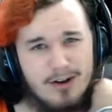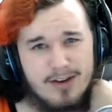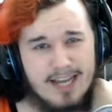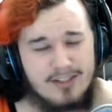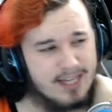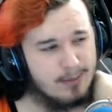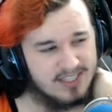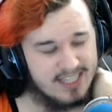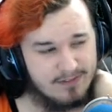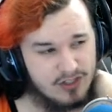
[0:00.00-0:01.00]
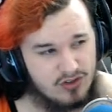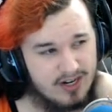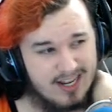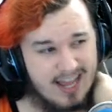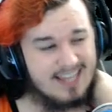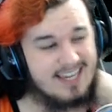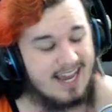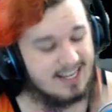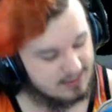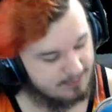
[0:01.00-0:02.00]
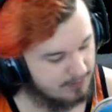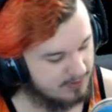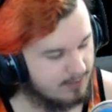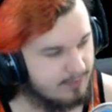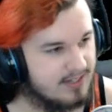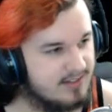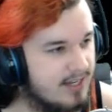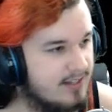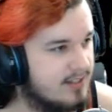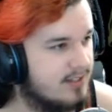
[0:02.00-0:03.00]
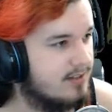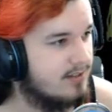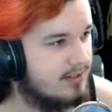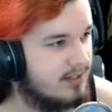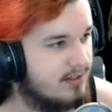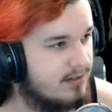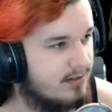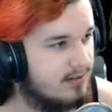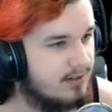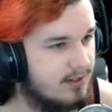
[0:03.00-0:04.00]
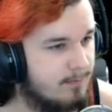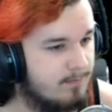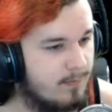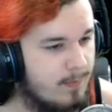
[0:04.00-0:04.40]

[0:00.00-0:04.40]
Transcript: Okay, so that was safe to drink, I guess. Maybe that makes sense. Yeah, alright.